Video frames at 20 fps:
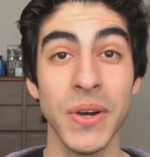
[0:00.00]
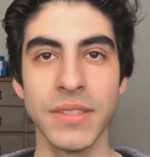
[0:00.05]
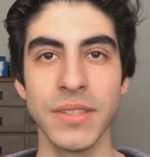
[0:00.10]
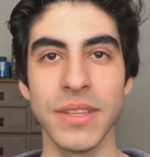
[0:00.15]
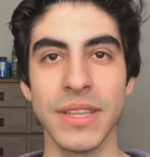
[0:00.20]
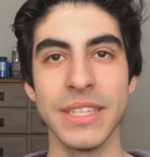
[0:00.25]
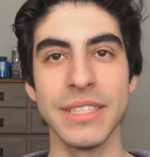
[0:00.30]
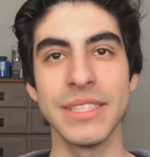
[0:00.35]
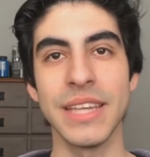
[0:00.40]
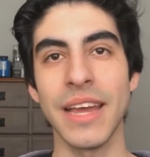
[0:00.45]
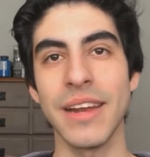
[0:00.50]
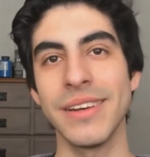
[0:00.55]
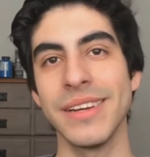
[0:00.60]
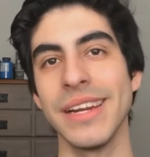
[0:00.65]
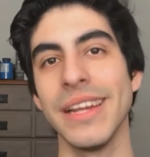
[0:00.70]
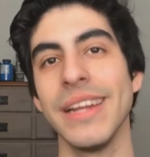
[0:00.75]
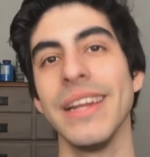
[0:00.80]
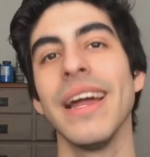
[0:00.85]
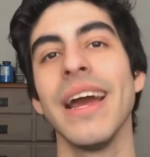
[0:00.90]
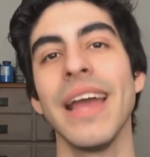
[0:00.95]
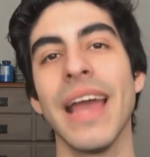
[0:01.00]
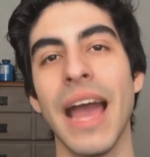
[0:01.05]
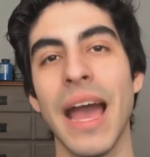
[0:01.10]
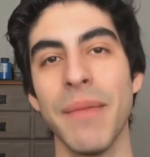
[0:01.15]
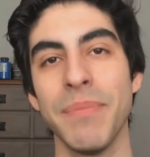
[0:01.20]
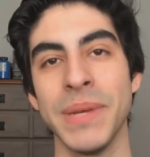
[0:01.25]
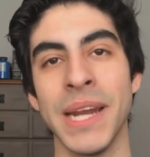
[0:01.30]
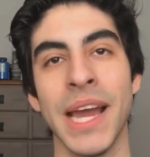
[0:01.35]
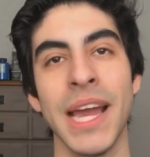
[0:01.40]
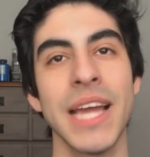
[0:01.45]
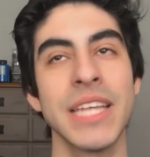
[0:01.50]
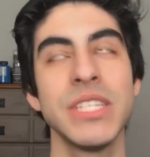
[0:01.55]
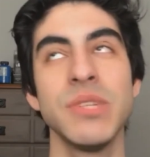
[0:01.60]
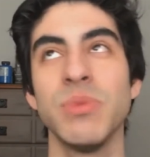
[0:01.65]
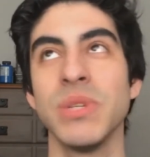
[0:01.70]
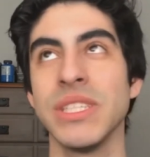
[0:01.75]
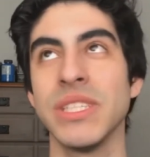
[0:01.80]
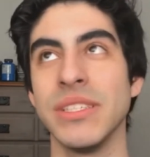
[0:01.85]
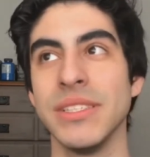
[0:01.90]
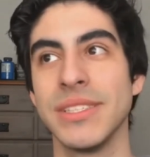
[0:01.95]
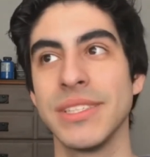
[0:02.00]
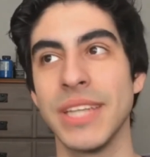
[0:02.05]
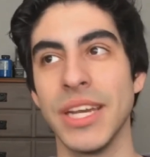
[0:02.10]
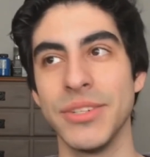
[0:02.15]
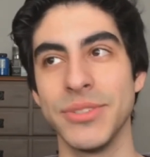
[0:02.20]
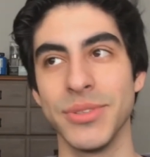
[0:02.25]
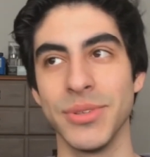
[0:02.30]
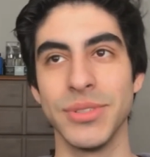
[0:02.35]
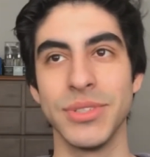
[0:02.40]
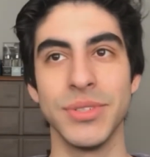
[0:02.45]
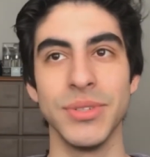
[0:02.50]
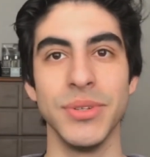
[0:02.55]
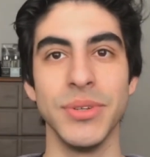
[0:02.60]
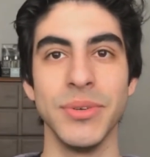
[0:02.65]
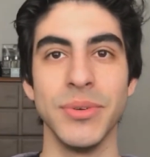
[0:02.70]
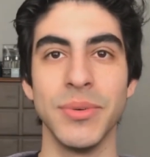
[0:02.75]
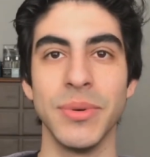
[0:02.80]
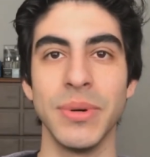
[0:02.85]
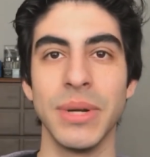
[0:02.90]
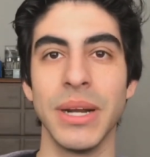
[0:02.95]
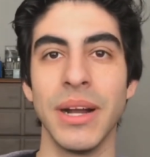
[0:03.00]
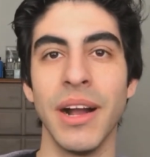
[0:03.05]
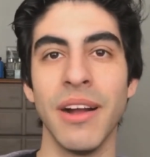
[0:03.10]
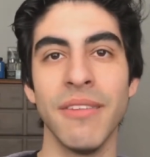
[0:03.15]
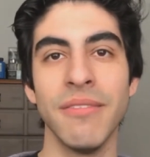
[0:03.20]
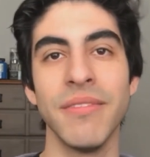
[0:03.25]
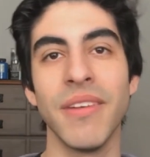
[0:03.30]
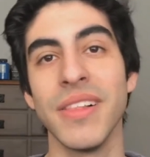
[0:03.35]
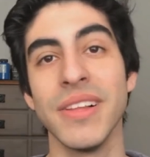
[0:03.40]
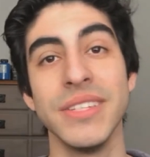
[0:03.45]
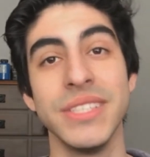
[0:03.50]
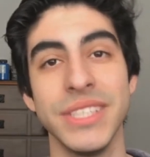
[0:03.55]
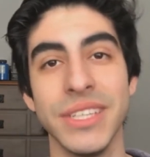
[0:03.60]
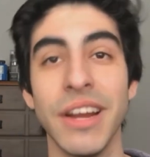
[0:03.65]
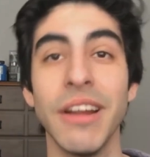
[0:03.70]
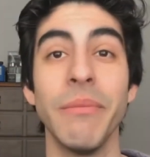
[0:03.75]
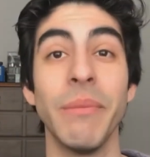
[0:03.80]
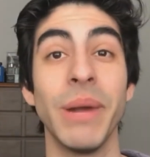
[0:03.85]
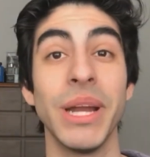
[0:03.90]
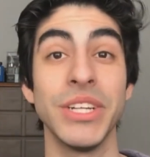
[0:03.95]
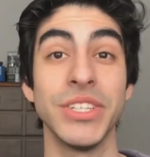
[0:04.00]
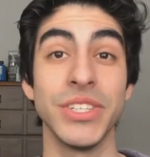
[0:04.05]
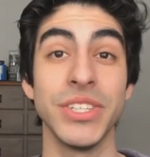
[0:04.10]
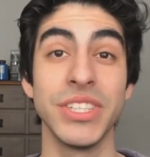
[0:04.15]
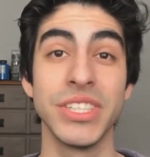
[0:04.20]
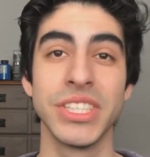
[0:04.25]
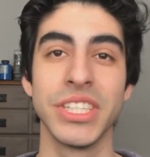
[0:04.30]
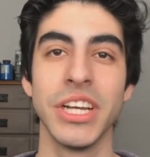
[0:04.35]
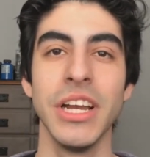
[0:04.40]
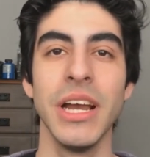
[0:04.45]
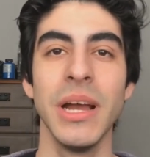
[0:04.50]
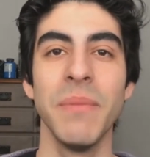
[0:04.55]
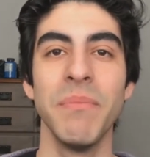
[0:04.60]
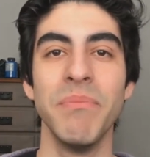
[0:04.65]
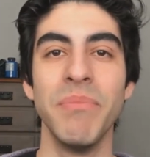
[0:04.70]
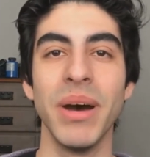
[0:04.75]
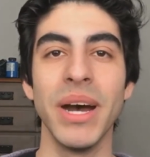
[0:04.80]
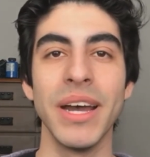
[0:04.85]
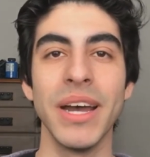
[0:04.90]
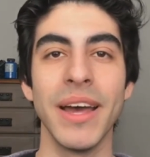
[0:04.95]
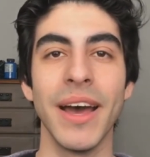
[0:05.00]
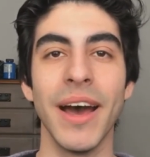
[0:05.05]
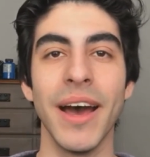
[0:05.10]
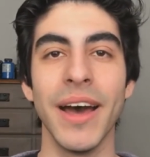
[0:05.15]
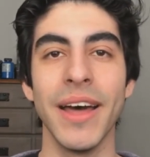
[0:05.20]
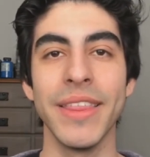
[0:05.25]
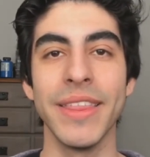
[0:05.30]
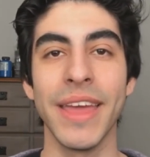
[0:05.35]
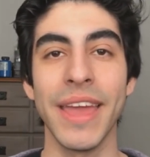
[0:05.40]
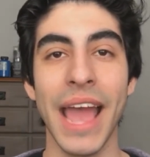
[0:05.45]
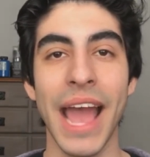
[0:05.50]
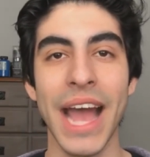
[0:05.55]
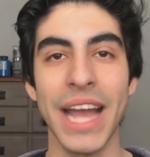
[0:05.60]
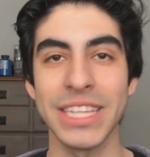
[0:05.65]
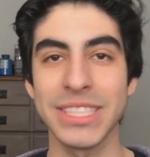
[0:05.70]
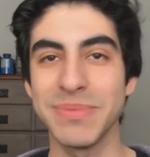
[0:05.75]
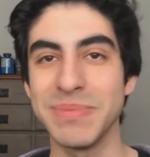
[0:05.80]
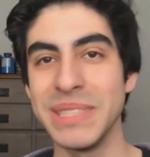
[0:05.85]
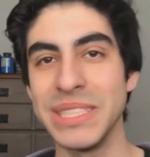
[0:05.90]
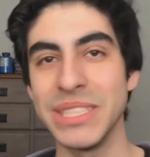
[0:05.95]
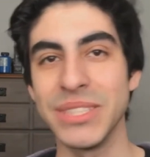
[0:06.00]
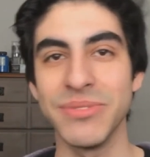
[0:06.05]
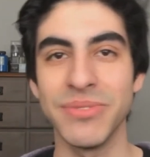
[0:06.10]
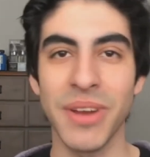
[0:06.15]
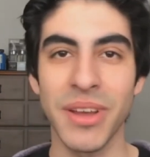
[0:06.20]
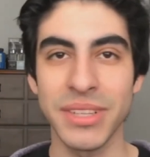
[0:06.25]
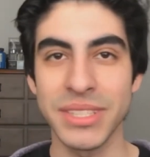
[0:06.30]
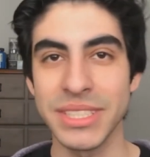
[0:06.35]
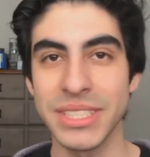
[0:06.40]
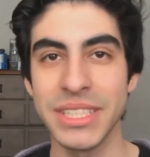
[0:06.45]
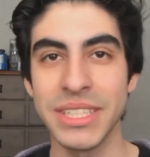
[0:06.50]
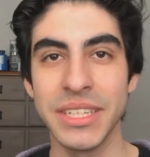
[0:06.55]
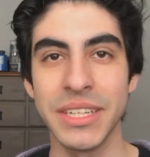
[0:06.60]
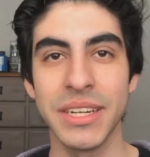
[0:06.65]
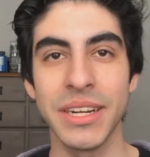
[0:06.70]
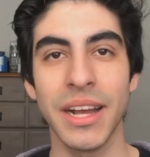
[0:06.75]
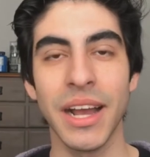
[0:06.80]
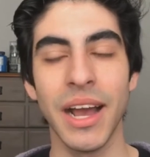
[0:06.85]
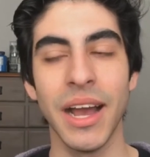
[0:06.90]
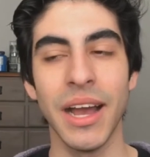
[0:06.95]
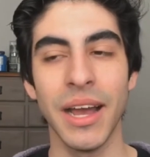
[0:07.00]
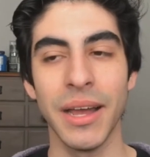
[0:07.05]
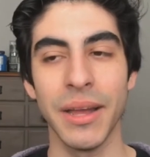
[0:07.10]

So then Saturday night happened. I actually wasn't scheduled to volunteer at my church, but they asked me to volunteer,